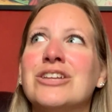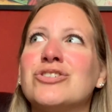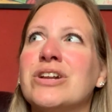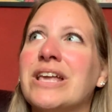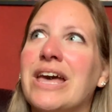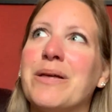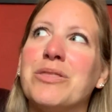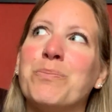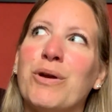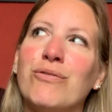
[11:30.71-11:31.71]
trying to get
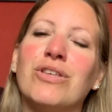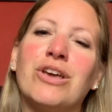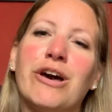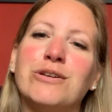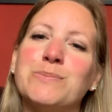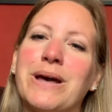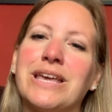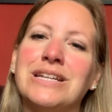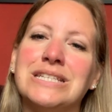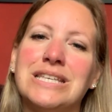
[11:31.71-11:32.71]
both the girls
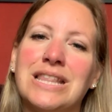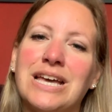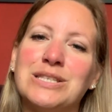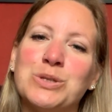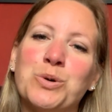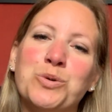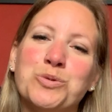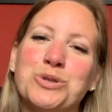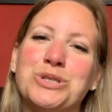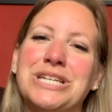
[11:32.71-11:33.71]
back into their school
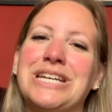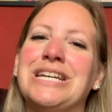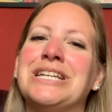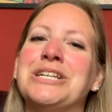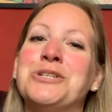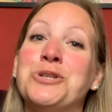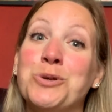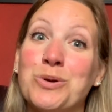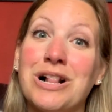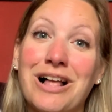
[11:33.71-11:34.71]
routine and
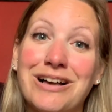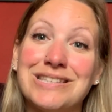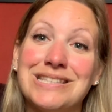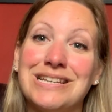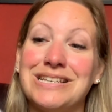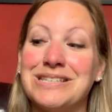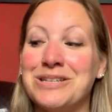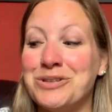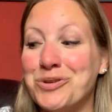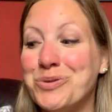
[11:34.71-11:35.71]
new classes
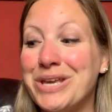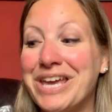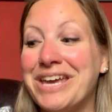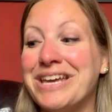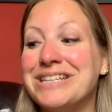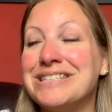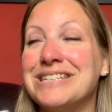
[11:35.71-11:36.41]
and New Year's,